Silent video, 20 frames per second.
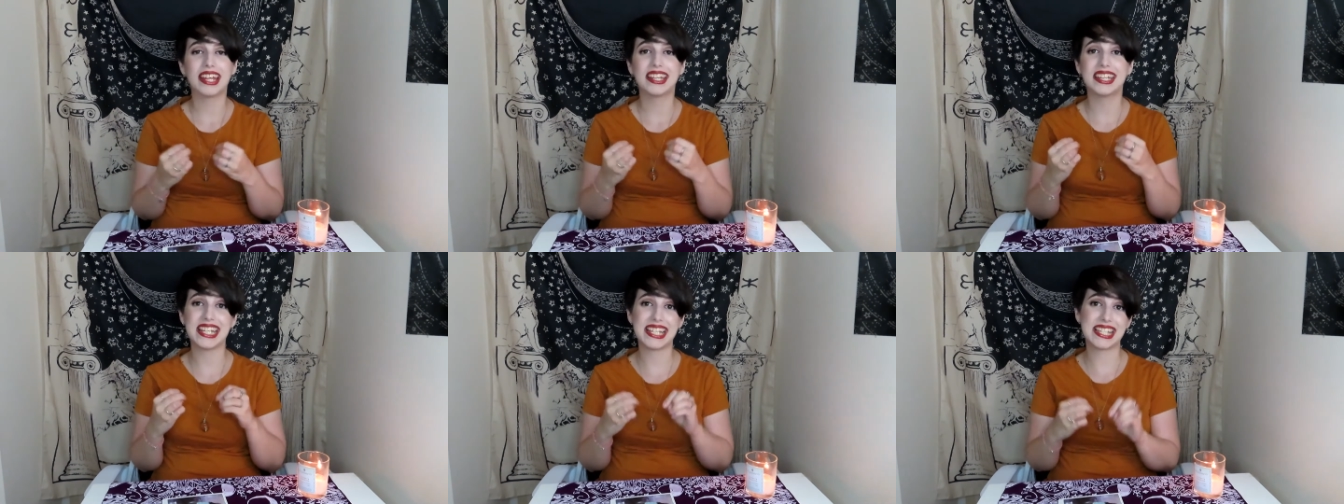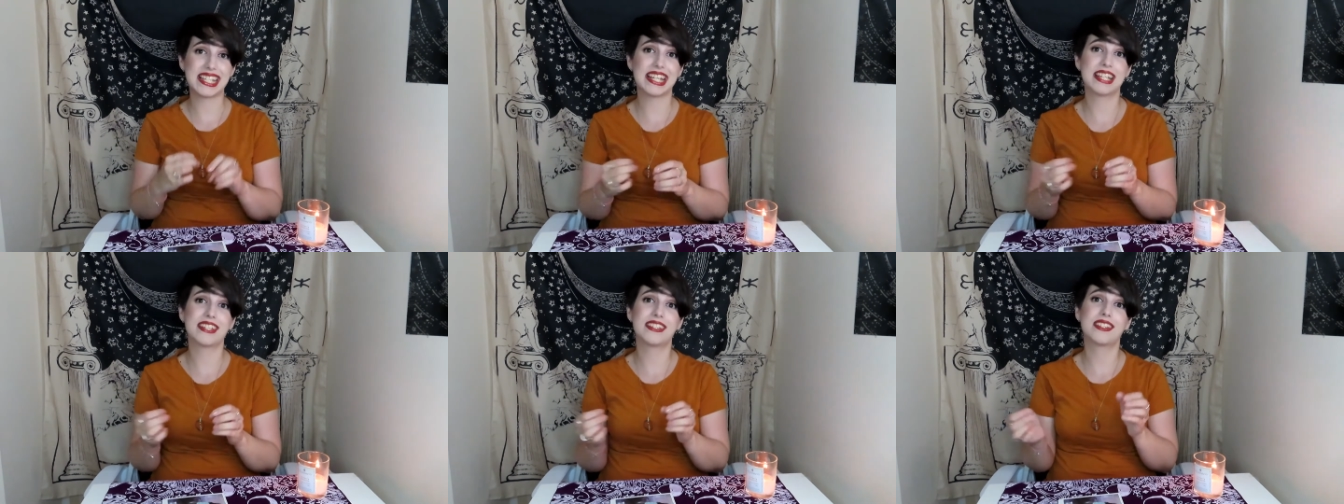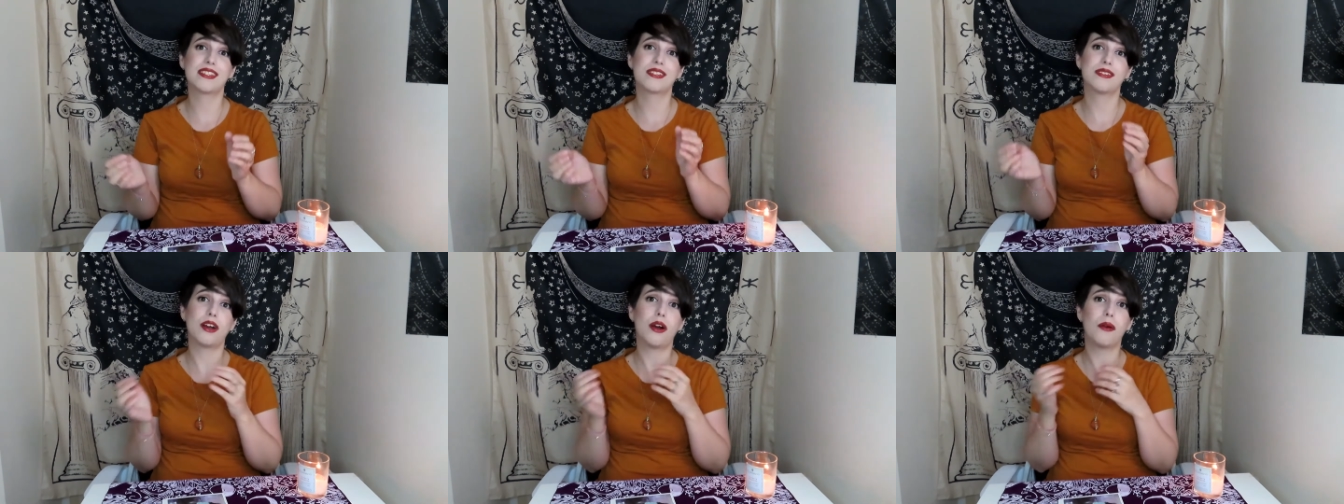This
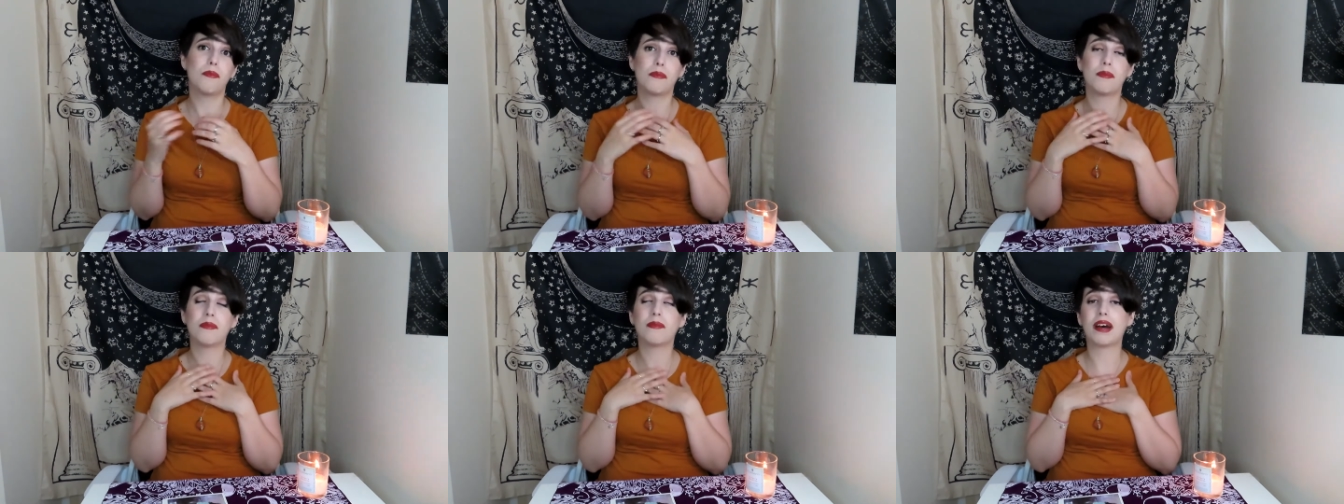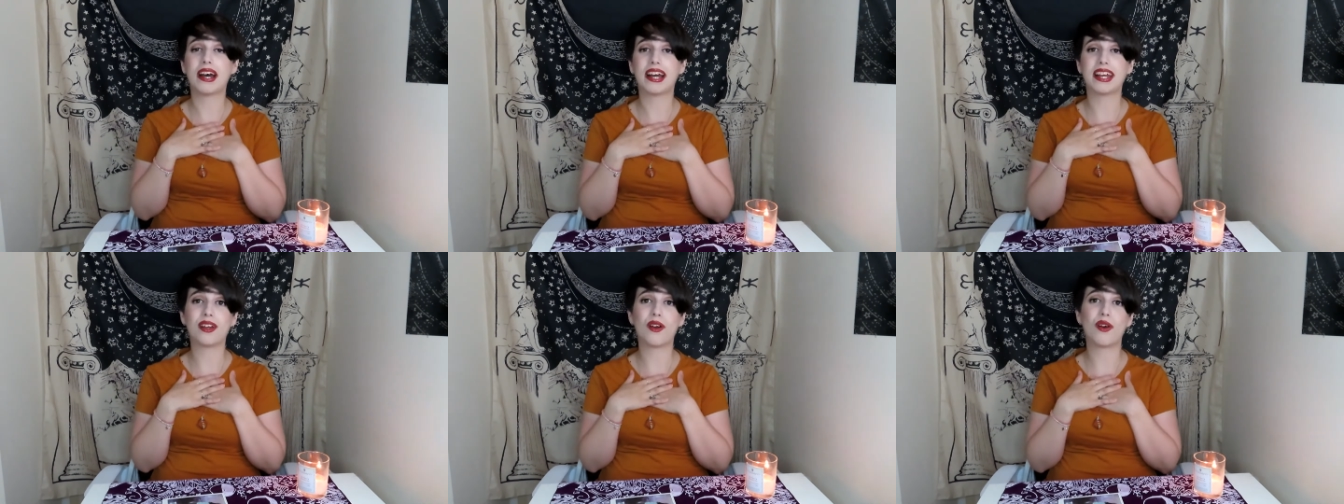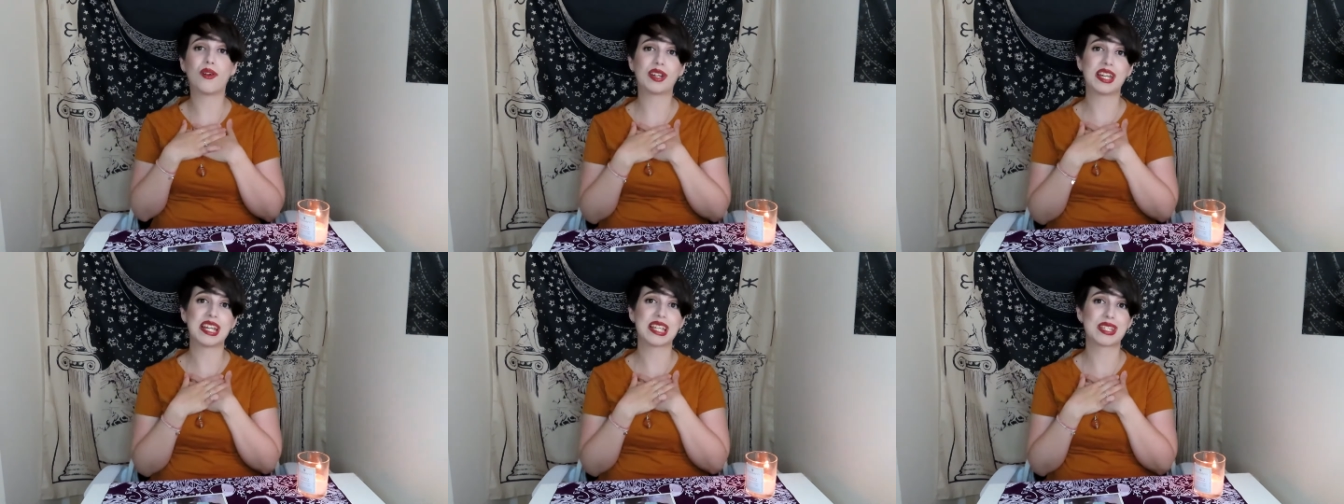is my
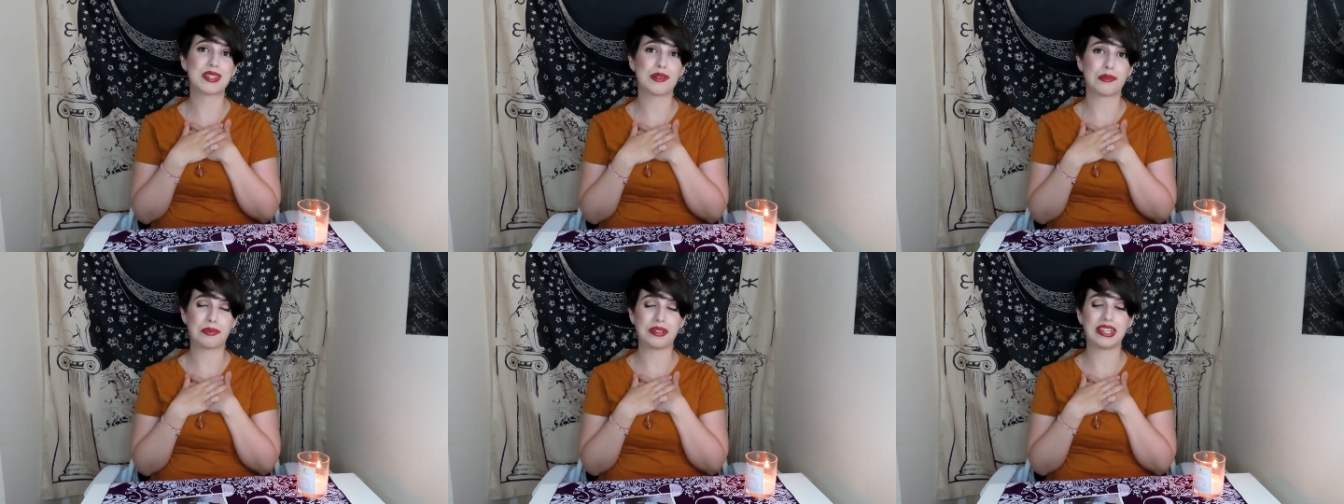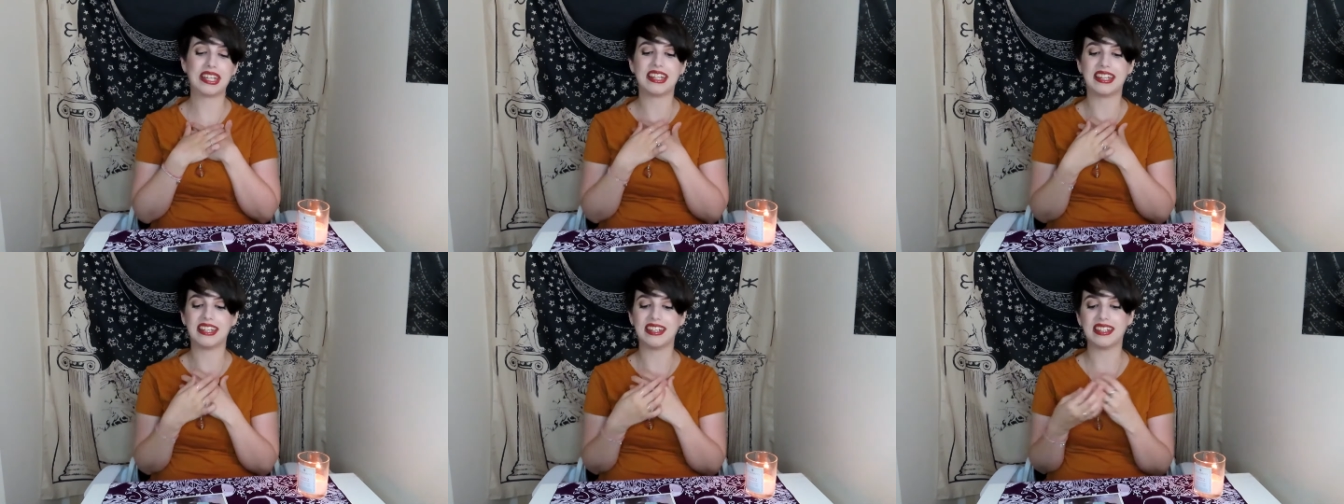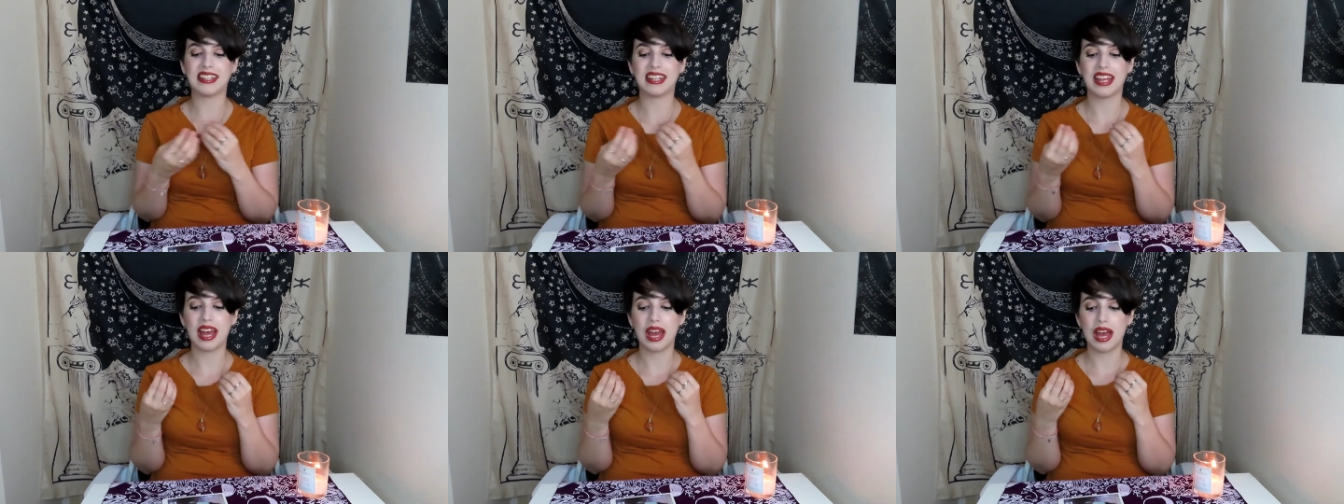honest
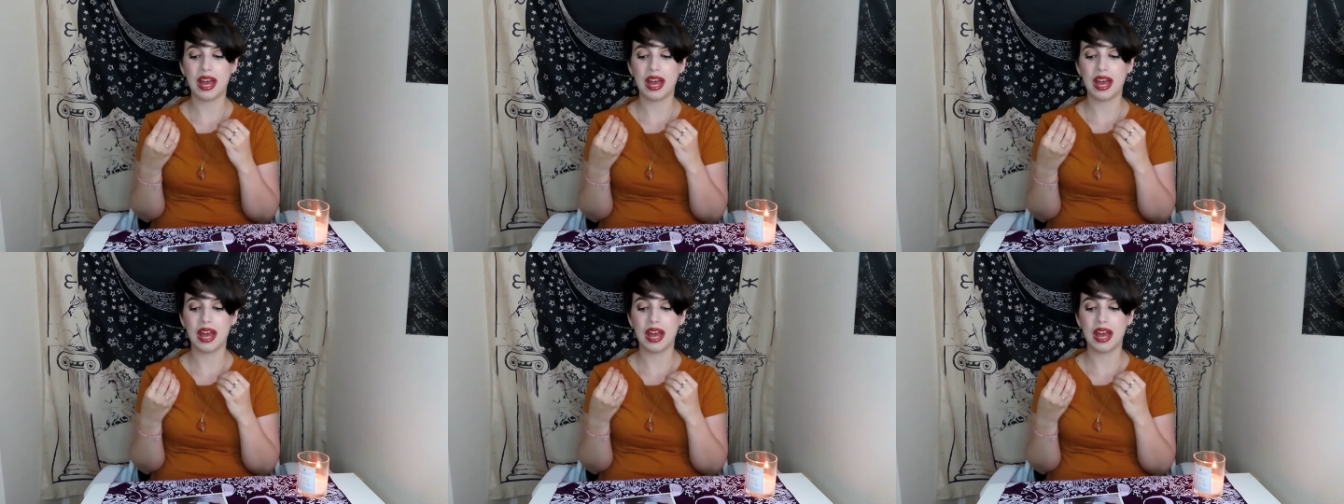opinion.